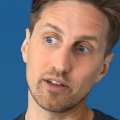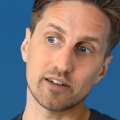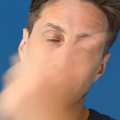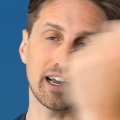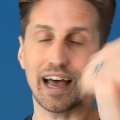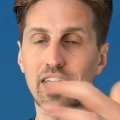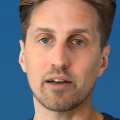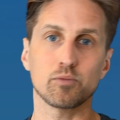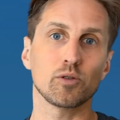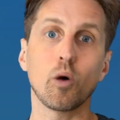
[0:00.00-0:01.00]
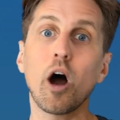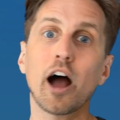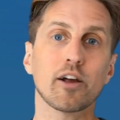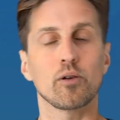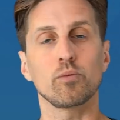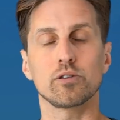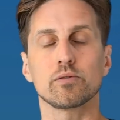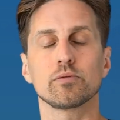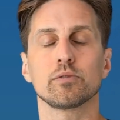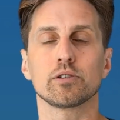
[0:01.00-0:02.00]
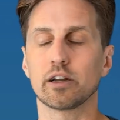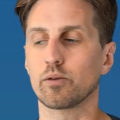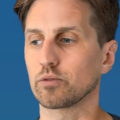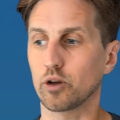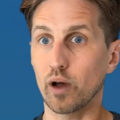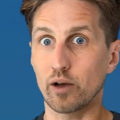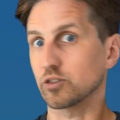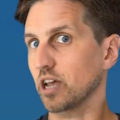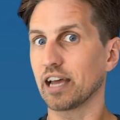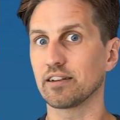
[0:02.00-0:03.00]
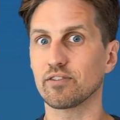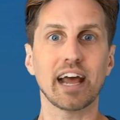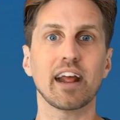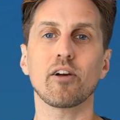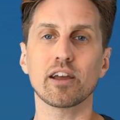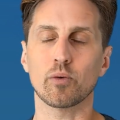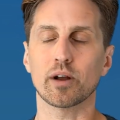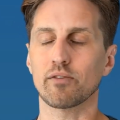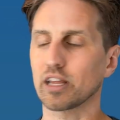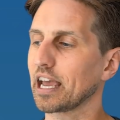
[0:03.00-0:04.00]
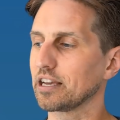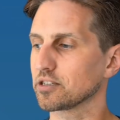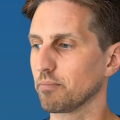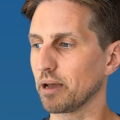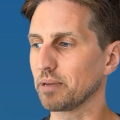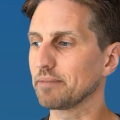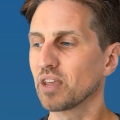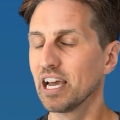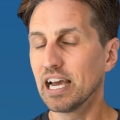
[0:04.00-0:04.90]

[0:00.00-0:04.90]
They'll say, we'll walk or we'll go outside of that area or whatever the case might be.